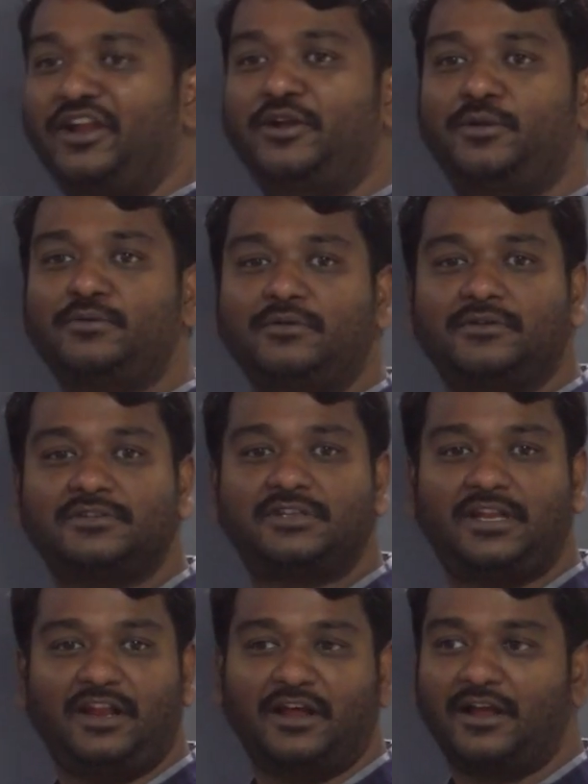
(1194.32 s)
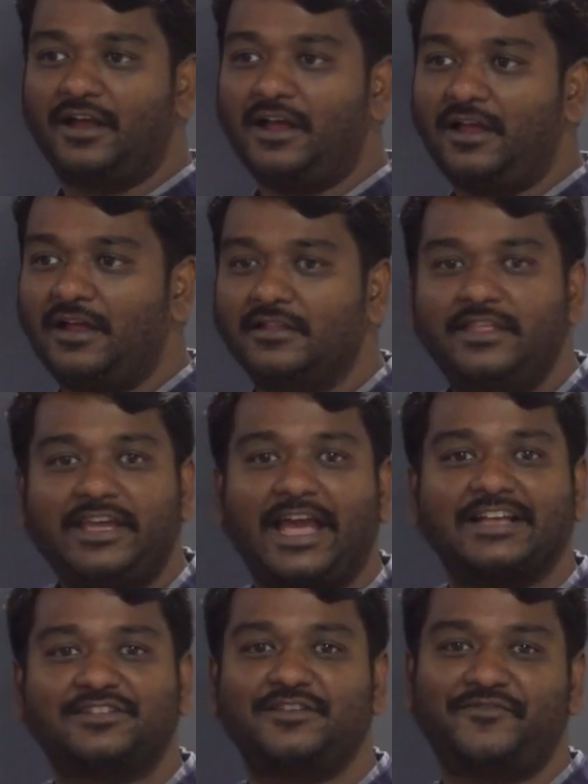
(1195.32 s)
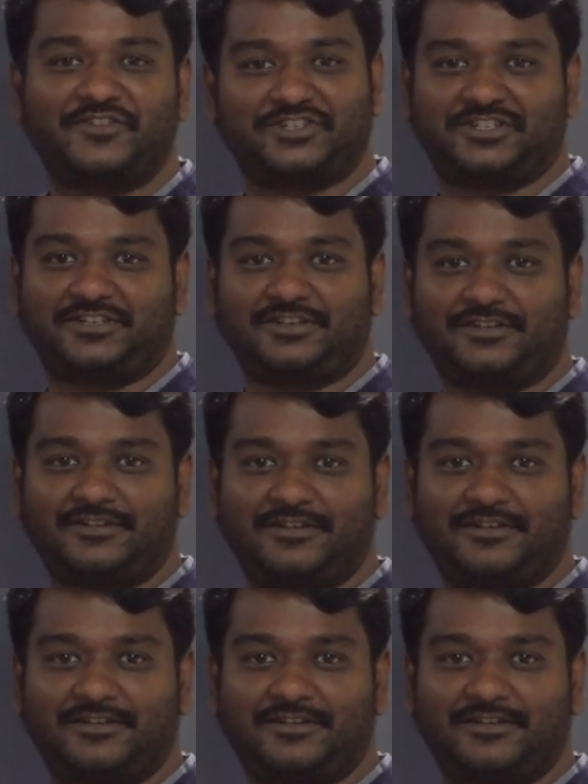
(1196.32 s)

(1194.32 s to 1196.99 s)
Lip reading: into Sri Lanka. They catch the fish.